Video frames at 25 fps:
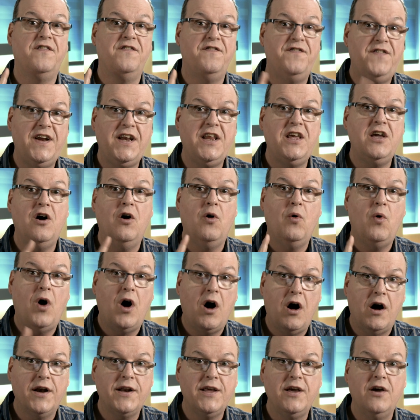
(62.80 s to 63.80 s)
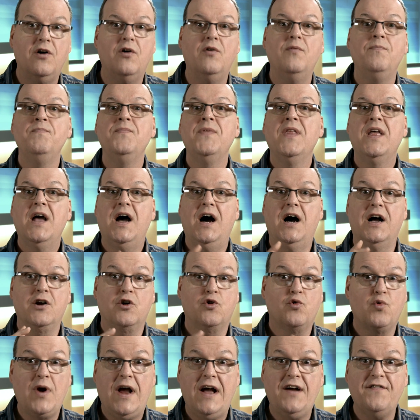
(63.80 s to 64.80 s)
of video, audio, uh,
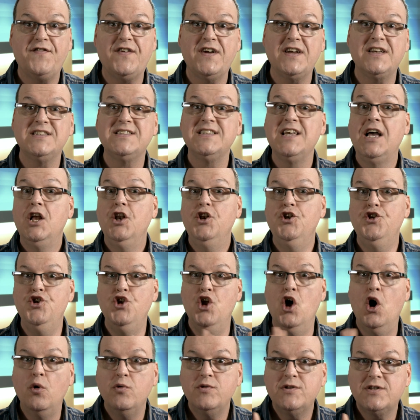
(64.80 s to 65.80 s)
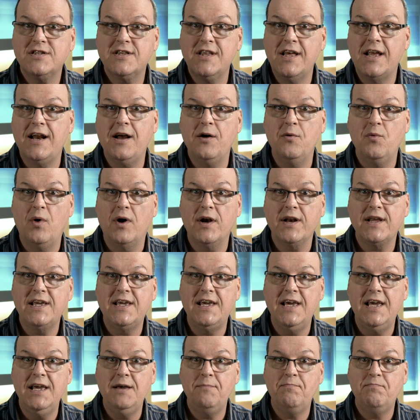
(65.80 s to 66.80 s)
graphics, notes that I want to
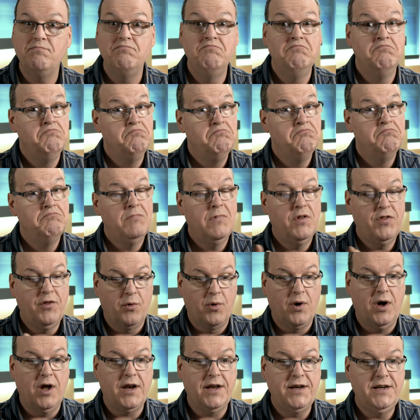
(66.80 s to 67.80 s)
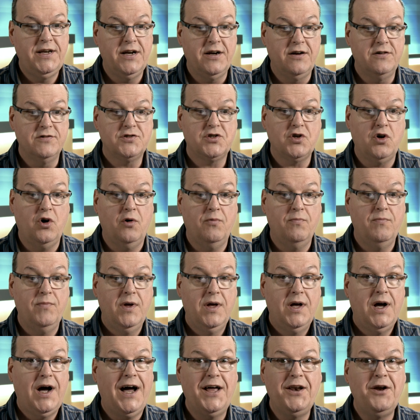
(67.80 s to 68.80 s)
keep, they're all in here. So
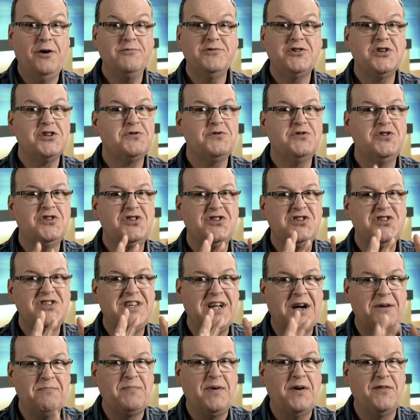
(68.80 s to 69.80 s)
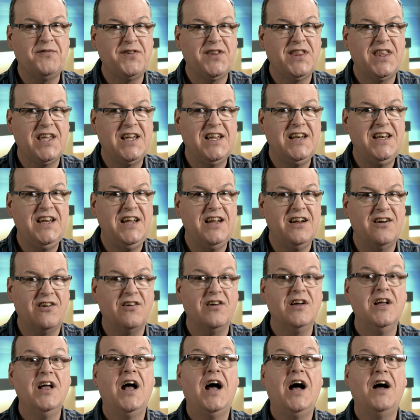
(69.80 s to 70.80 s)
I don't just dump everything in
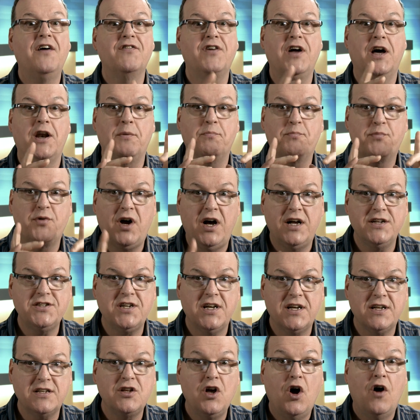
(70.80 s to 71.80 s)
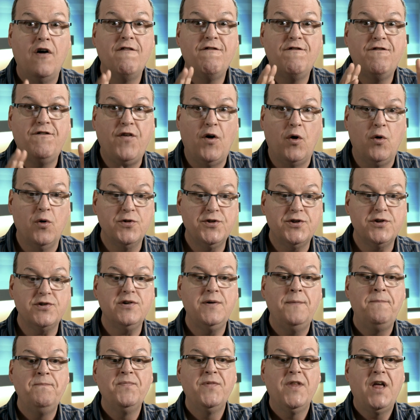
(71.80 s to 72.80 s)
here. I've got a project
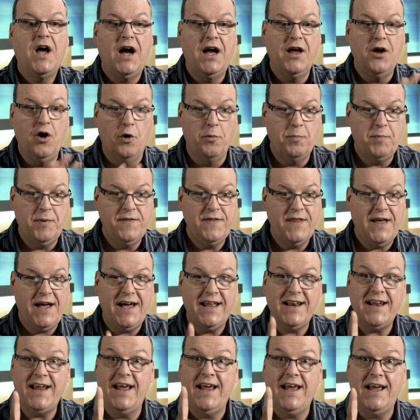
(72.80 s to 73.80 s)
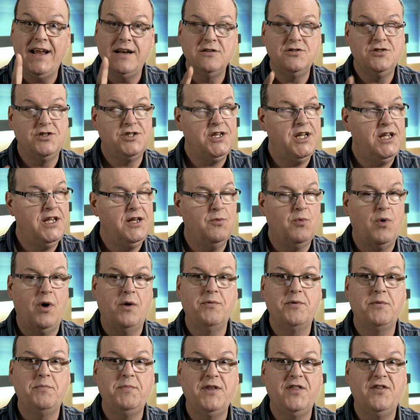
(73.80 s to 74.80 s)
folder. I open that and gee, what
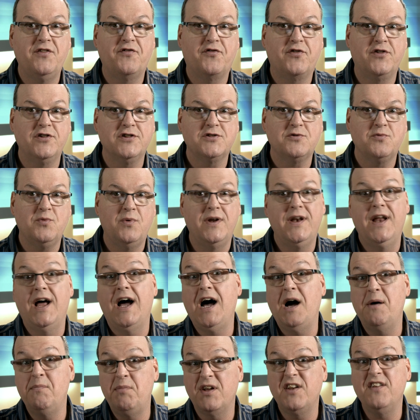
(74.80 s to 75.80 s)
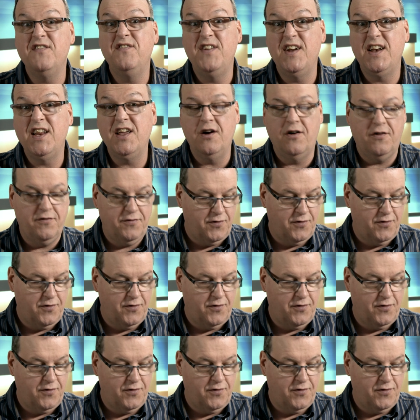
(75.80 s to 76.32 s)
would be the first one? How about a video